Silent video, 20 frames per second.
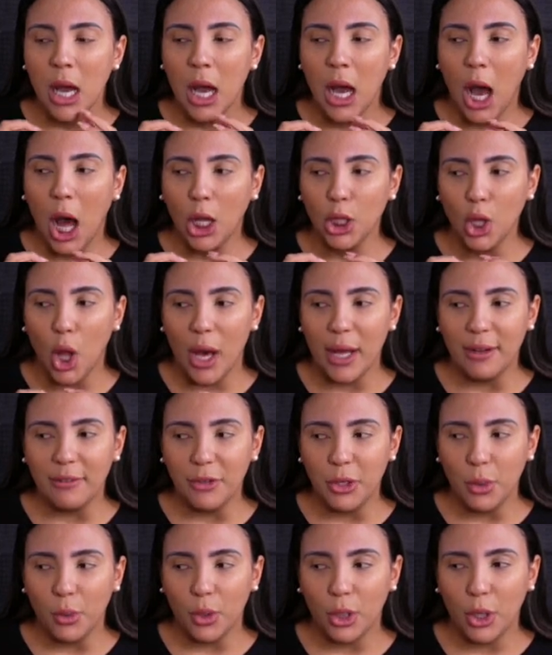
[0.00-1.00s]
a lot
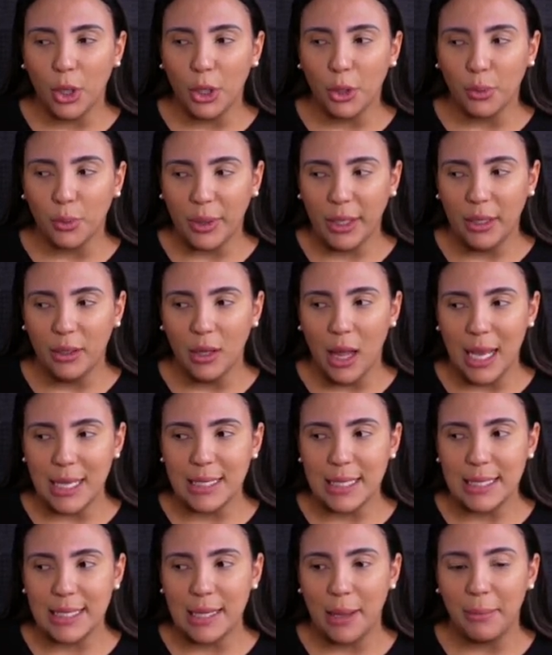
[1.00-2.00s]
of you are going to
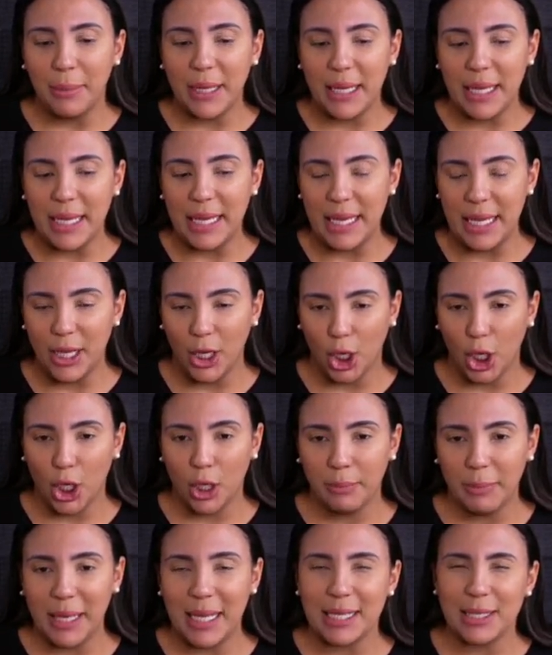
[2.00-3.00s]
realize that somebody
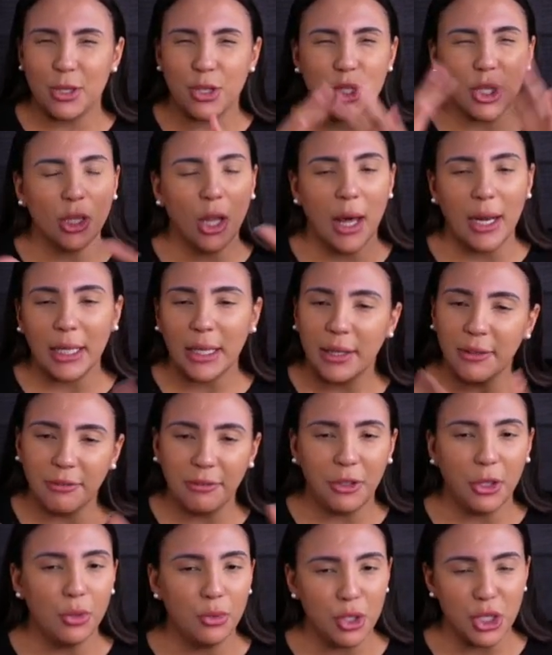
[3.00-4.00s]
here, because there's a lot of
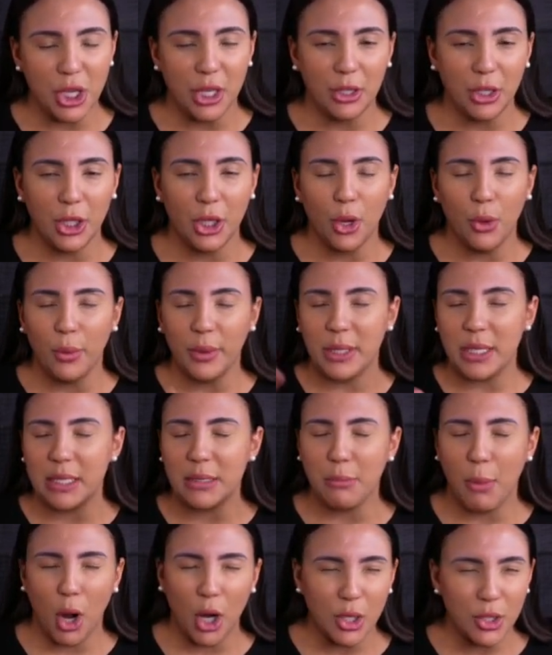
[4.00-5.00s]
confusion, you know, with
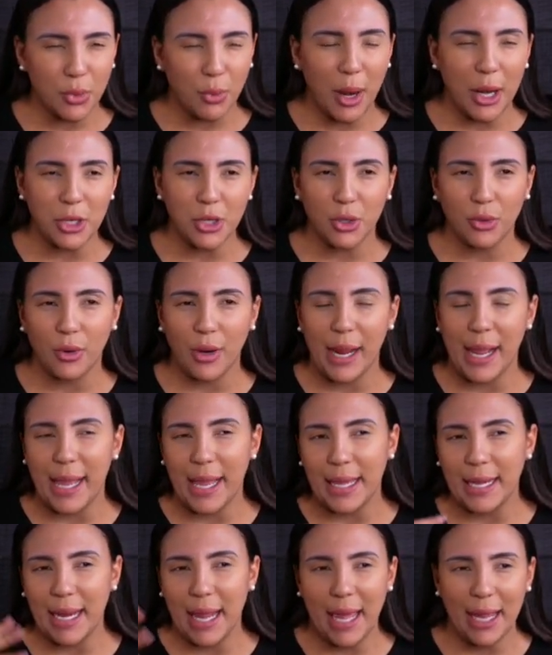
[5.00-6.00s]
this Mars
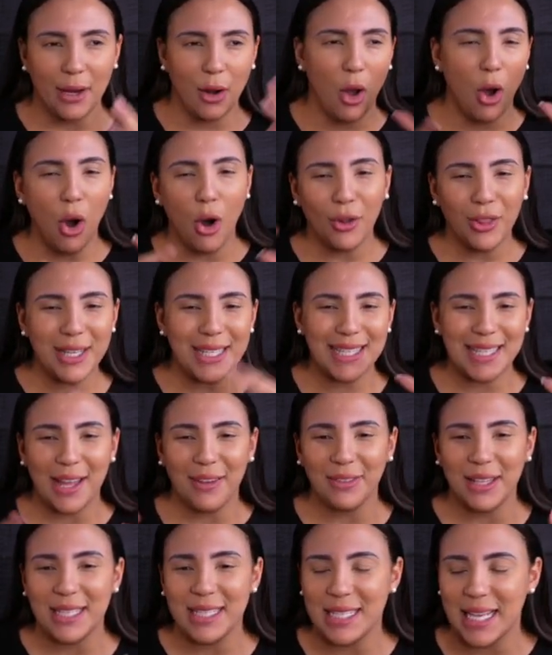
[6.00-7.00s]
retrograde and all this
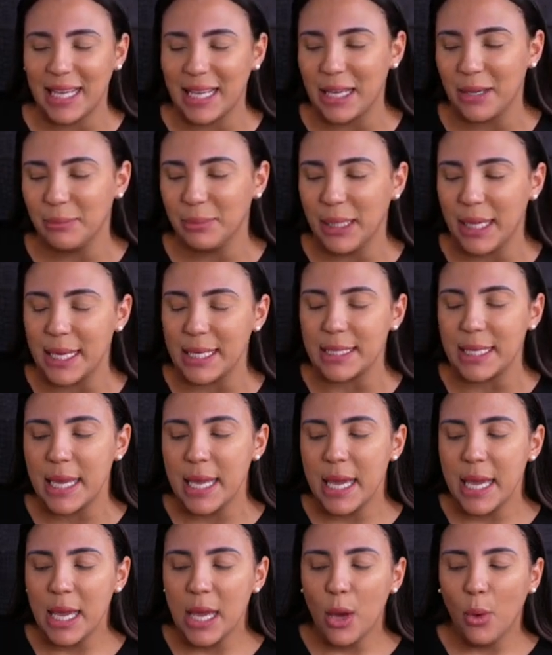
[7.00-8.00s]
stuff that's taking place.
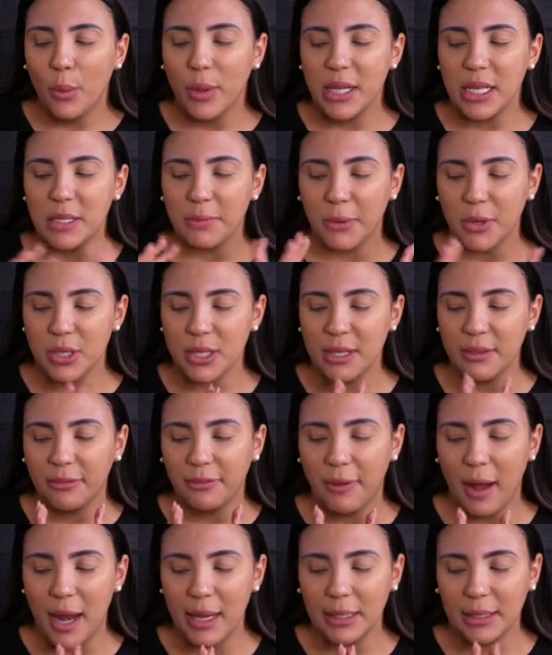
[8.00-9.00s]
When this person
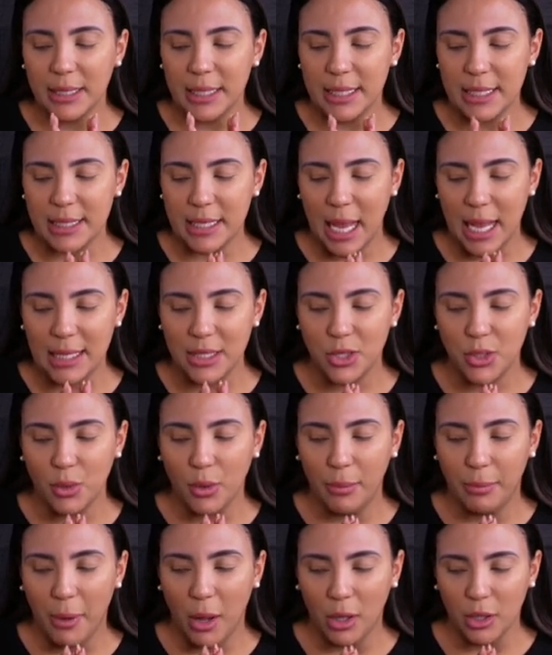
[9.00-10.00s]
finally decides
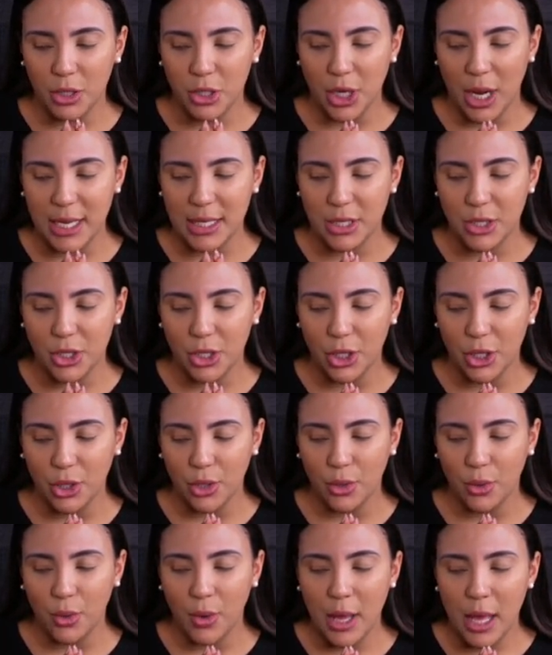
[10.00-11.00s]
to apologize to
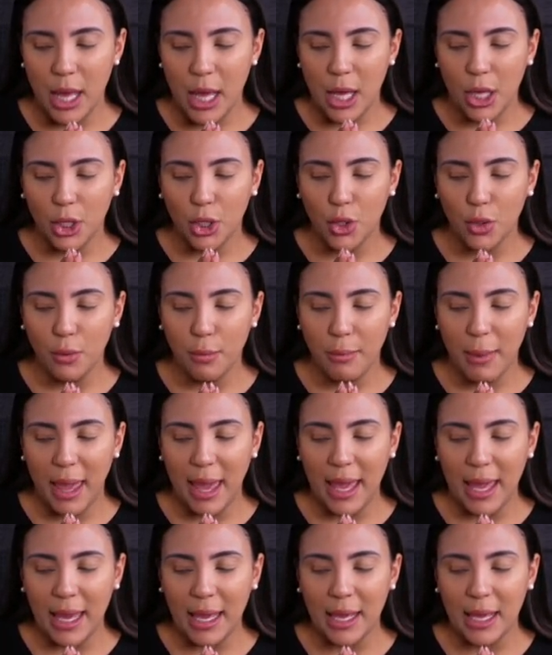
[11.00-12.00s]
you, you
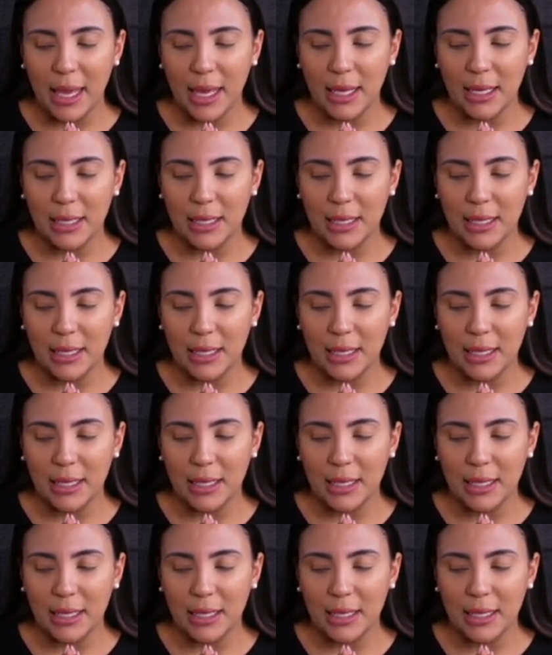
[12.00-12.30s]
may